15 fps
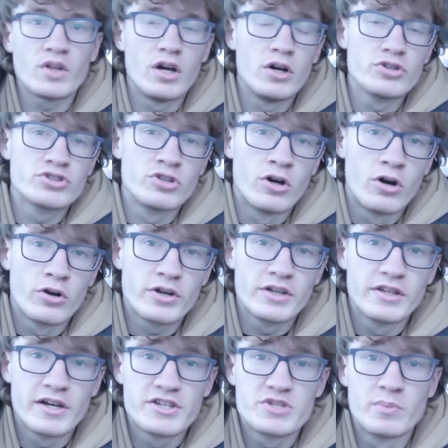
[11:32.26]
Also
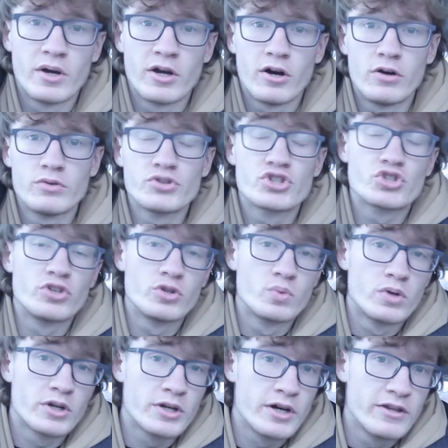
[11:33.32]
organized my own street
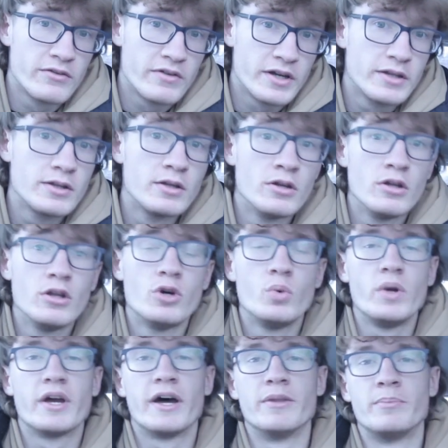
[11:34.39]
workout event.
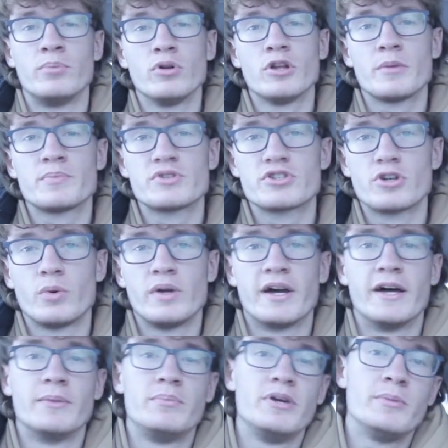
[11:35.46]
We had pull-ups, so we
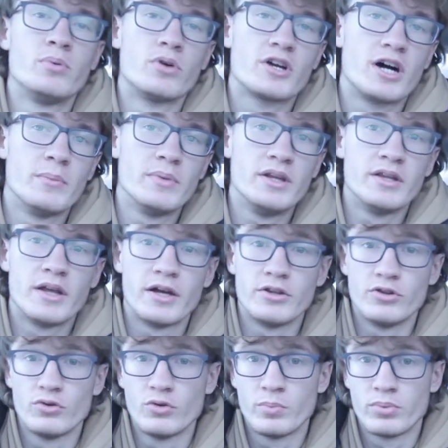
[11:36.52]
had people come in
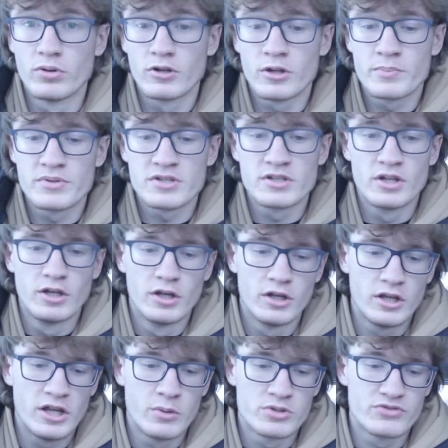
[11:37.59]
and do pull-ups.
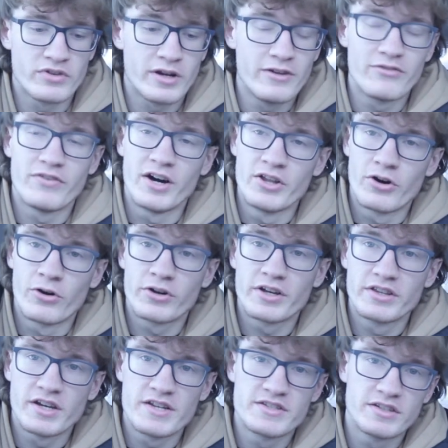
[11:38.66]
It was very fun
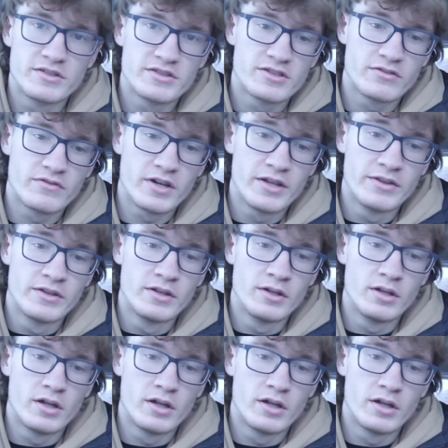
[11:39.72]
organizing this event,